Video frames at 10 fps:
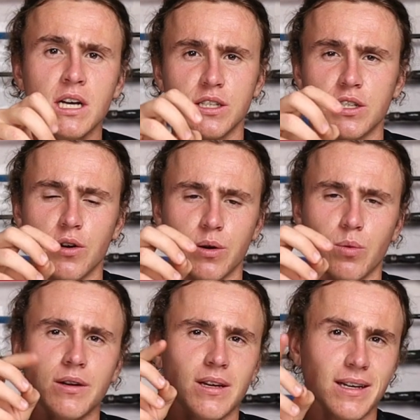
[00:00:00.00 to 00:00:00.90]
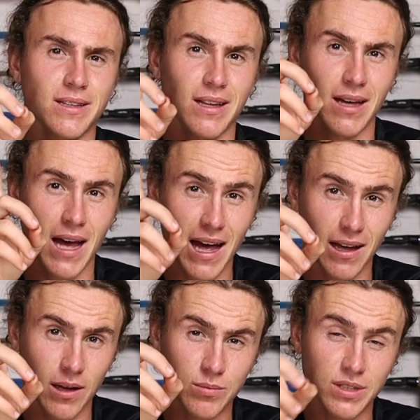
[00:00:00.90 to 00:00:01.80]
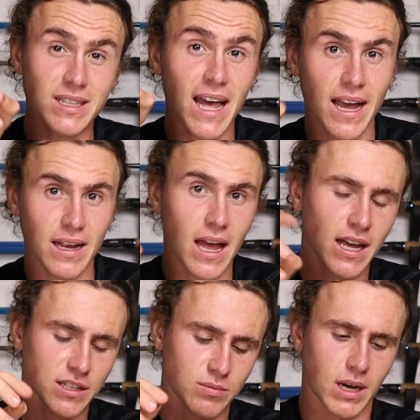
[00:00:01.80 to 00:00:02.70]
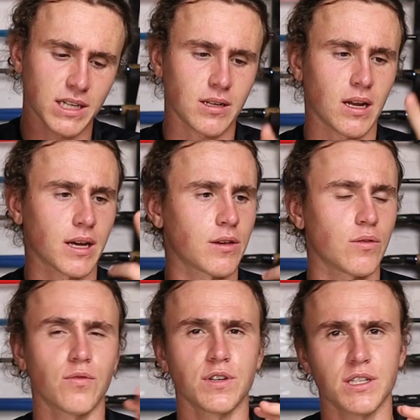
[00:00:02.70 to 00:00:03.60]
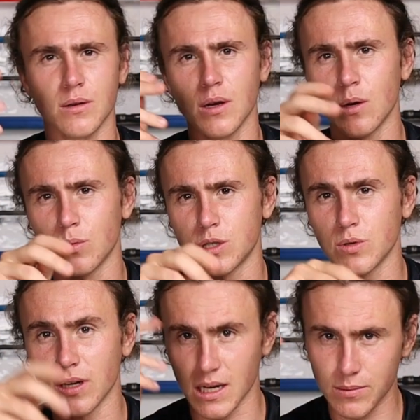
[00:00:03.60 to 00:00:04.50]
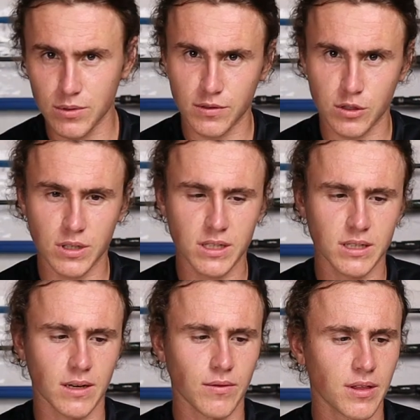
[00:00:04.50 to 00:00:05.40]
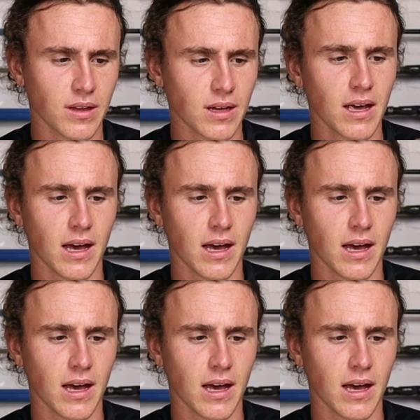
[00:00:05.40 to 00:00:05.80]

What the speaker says: So it won't get snag as much, like you're fishing between limbs of trees and everything,